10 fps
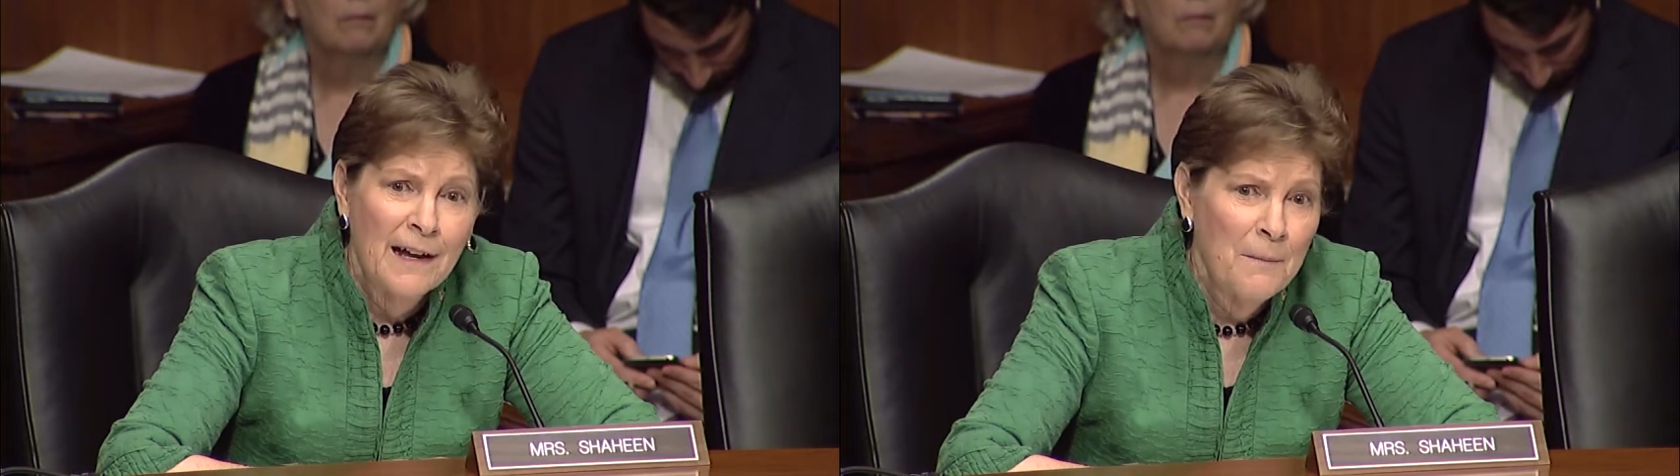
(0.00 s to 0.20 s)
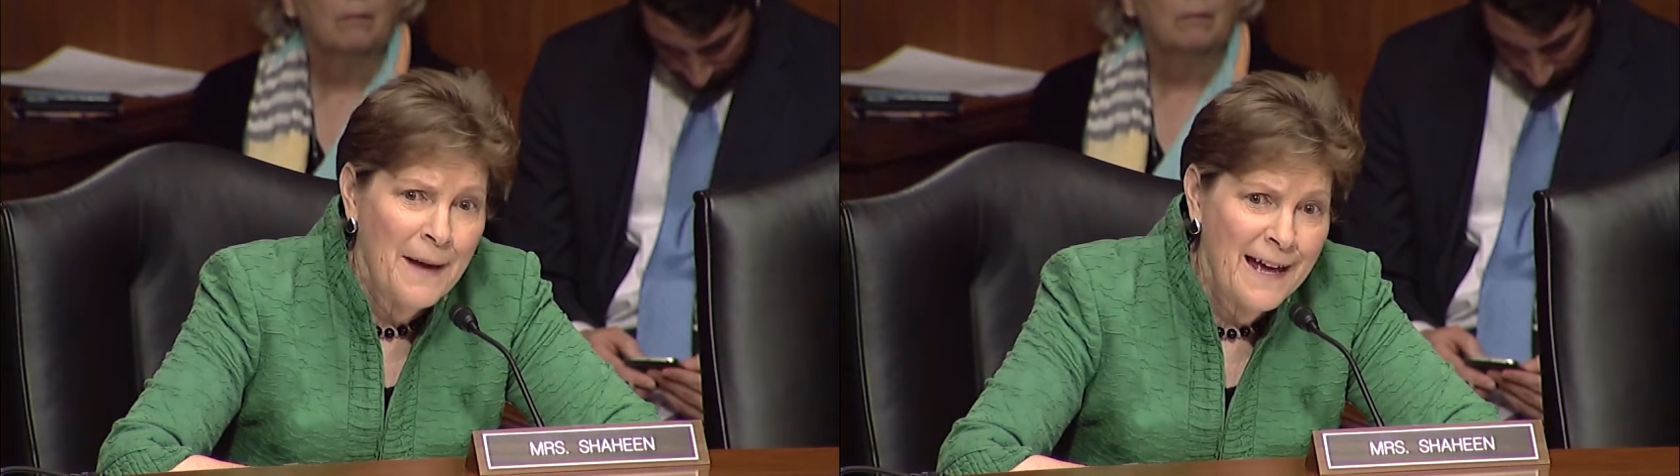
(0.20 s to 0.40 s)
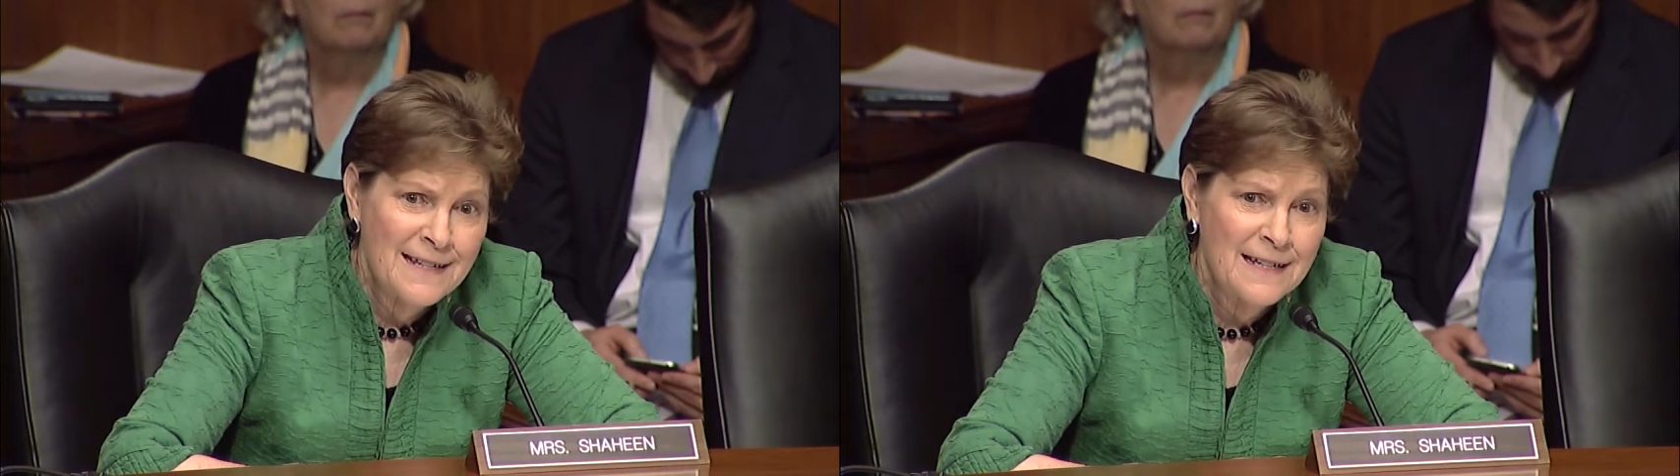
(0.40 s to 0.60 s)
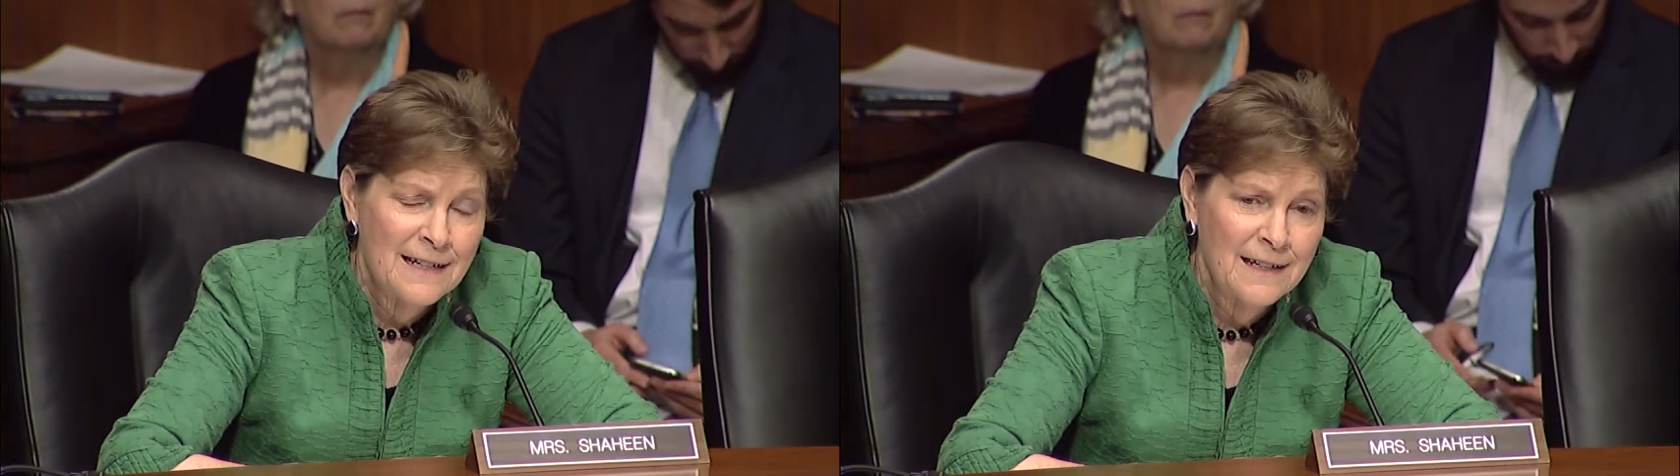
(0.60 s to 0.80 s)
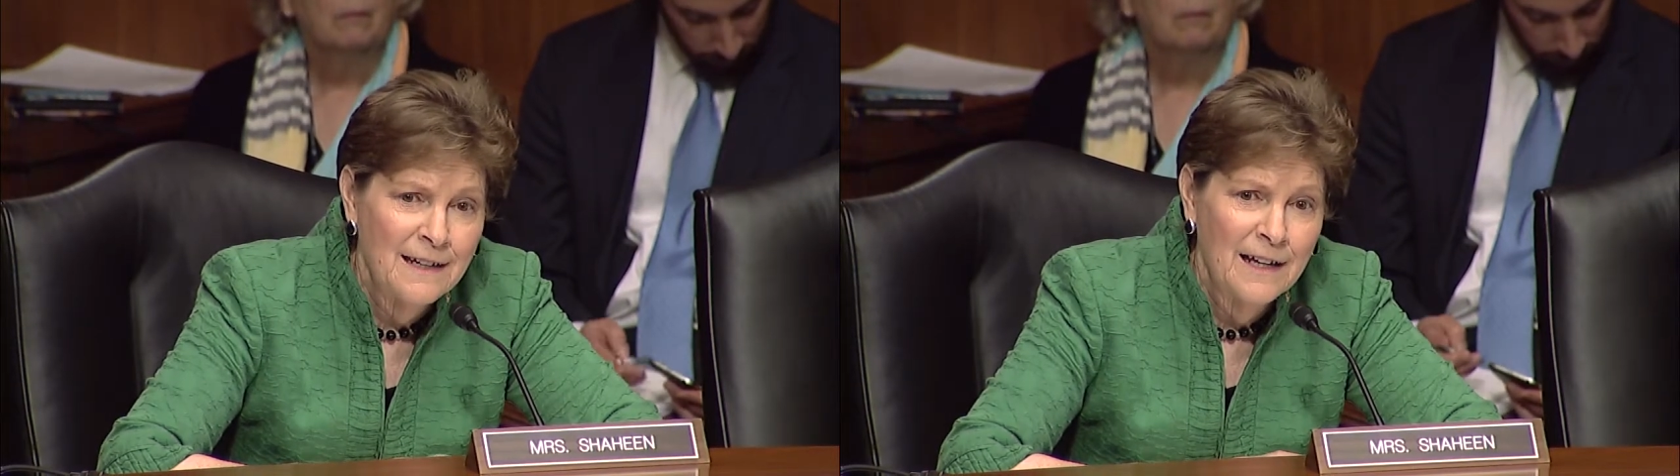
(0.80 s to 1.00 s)

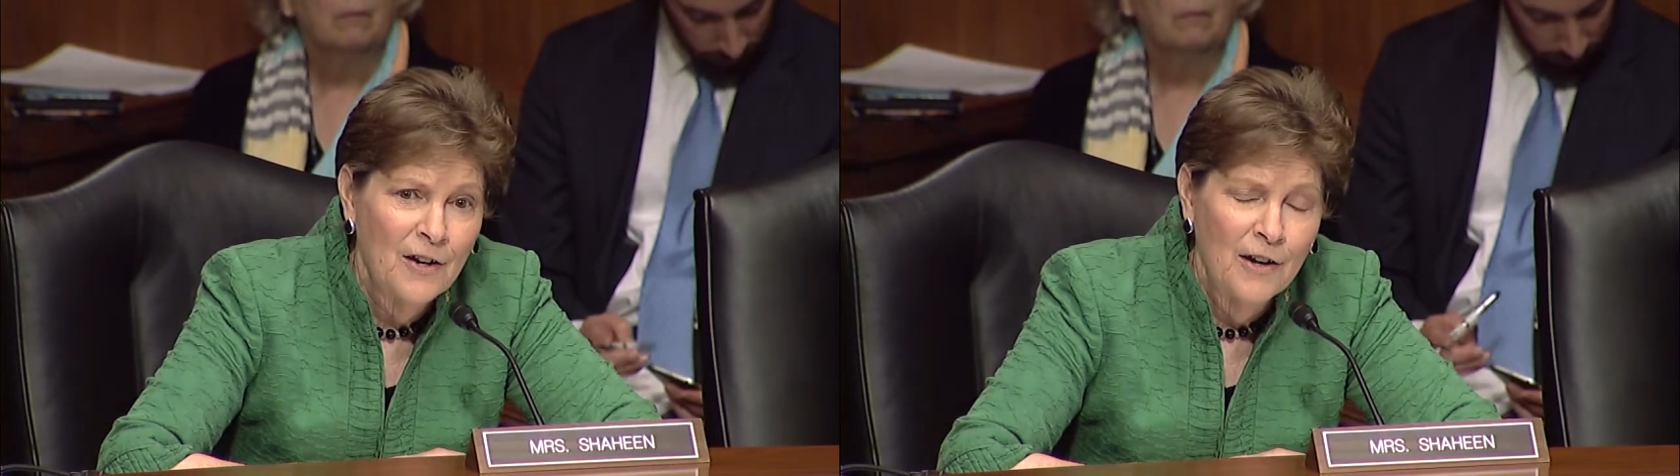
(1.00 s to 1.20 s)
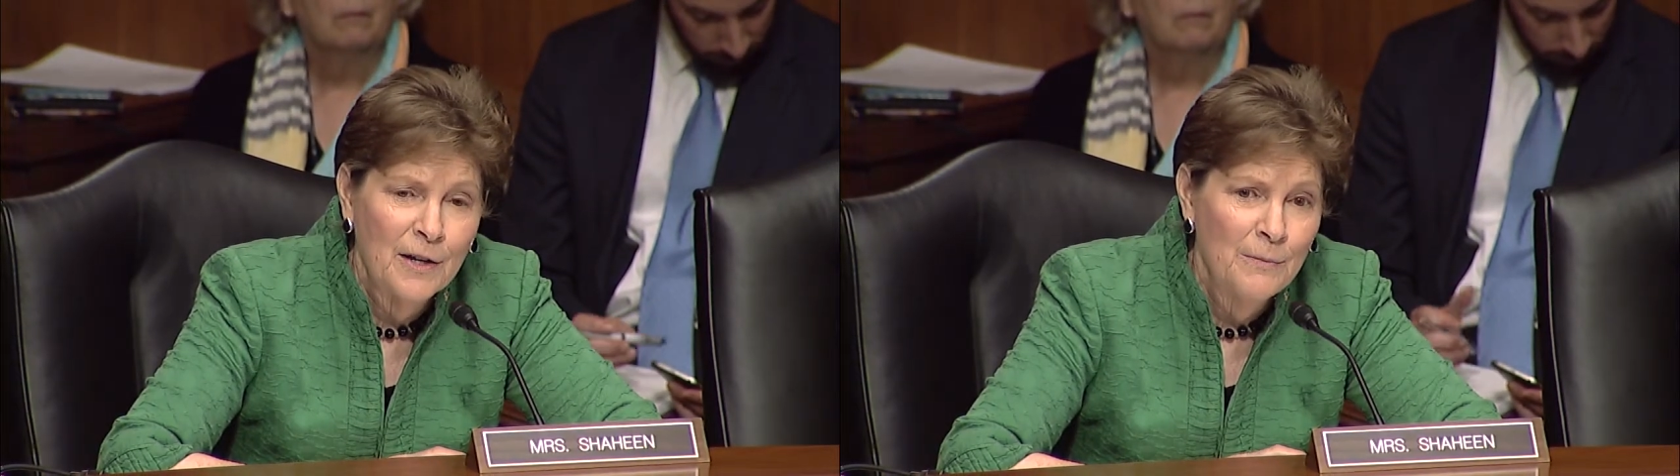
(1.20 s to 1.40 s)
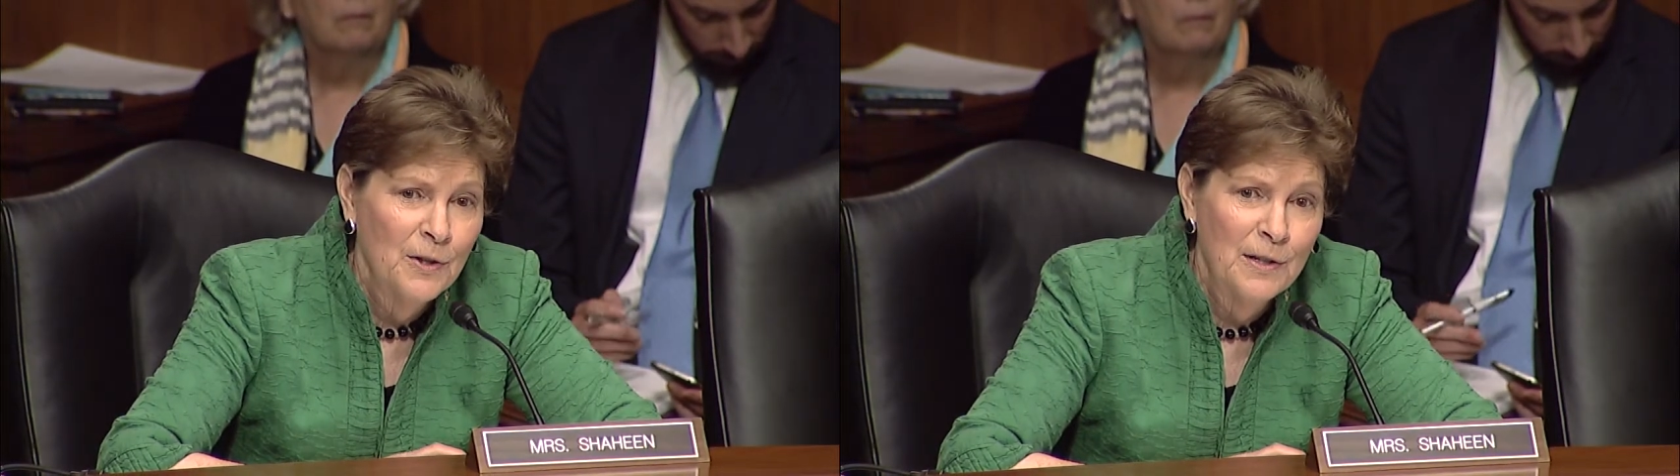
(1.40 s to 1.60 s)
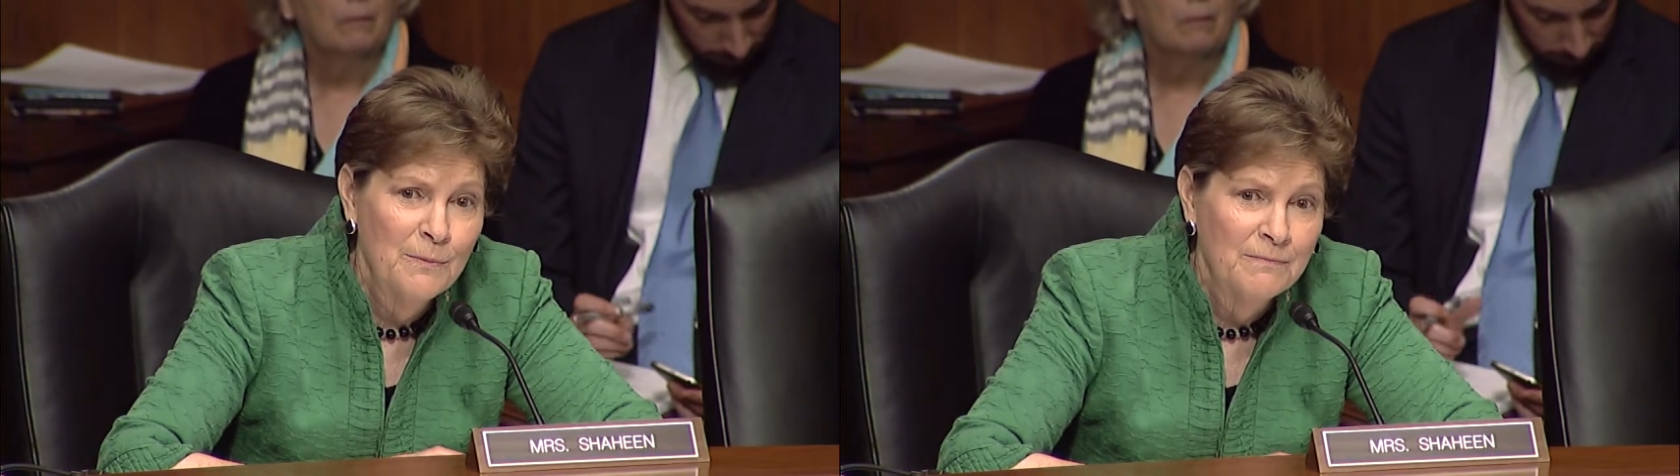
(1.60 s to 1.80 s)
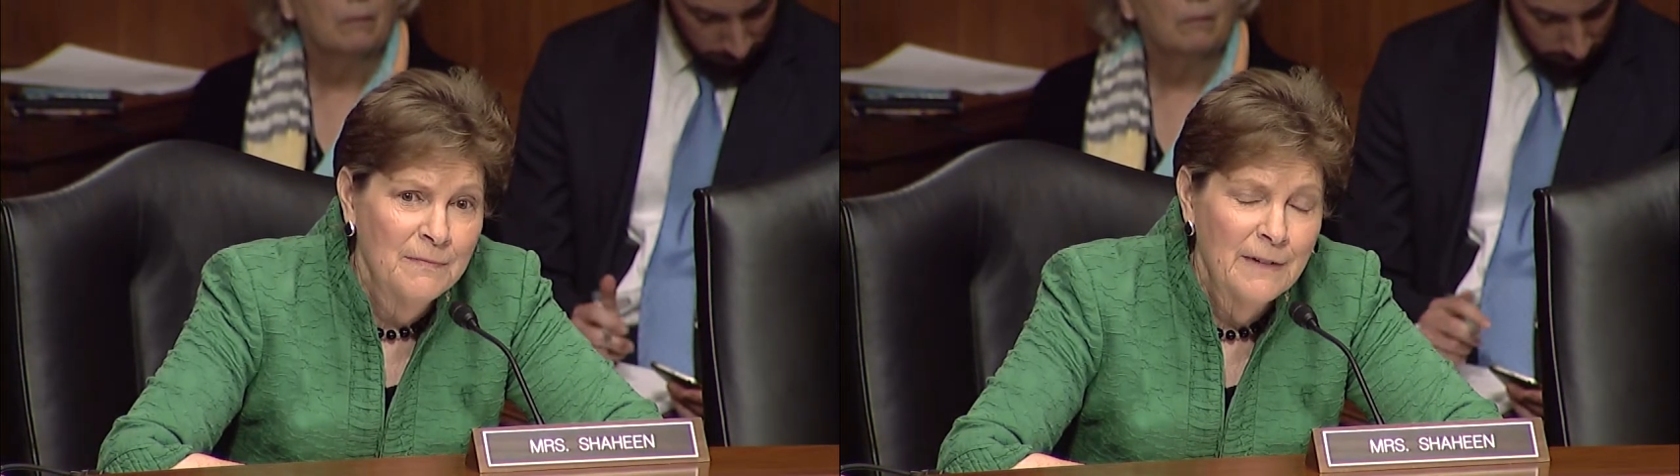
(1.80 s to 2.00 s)
capacity in our community